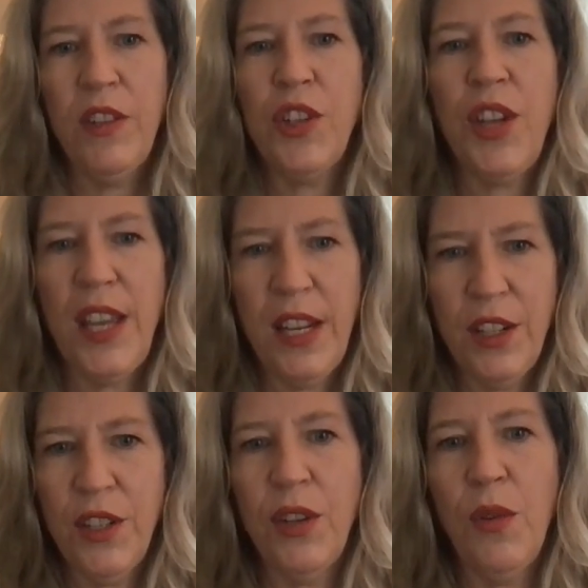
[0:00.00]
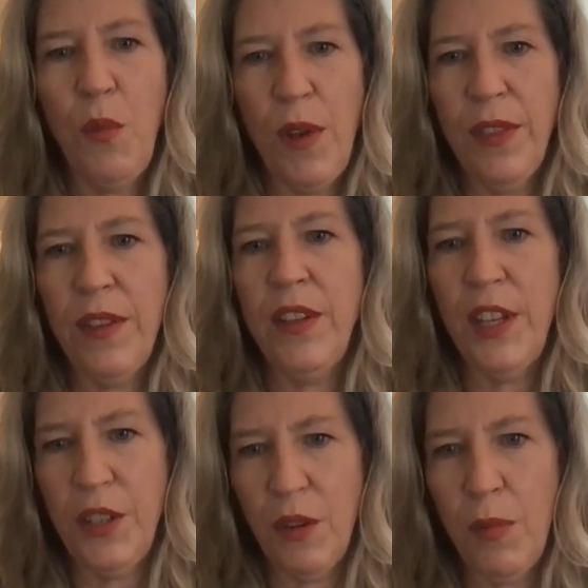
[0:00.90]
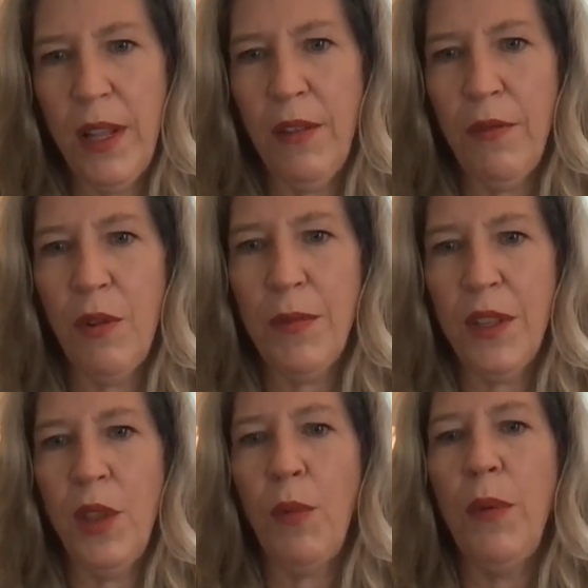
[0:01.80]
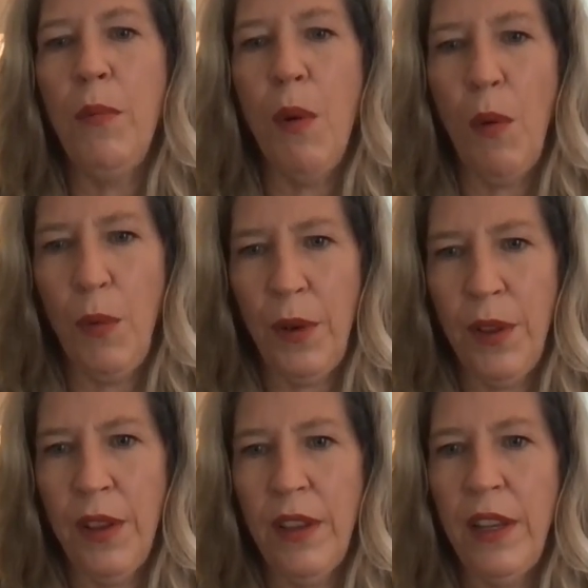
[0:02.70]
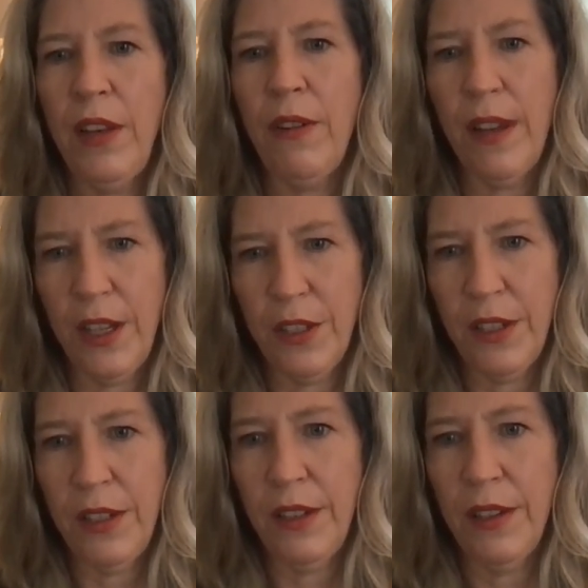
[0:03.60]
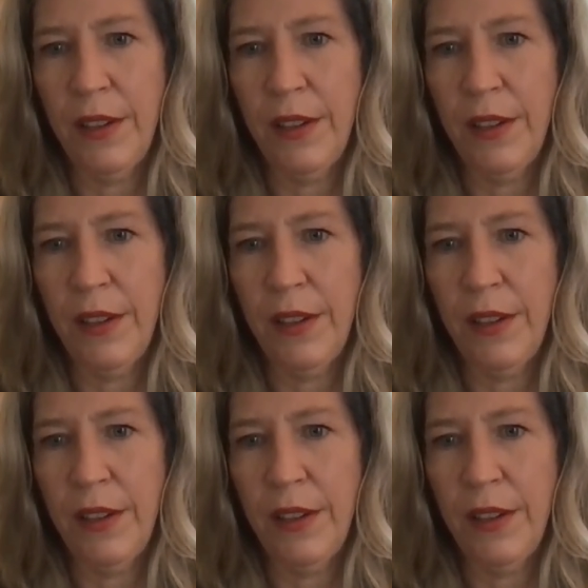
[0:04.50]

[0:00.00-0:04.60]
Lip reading: changed with the digital platforms and the remote interaction.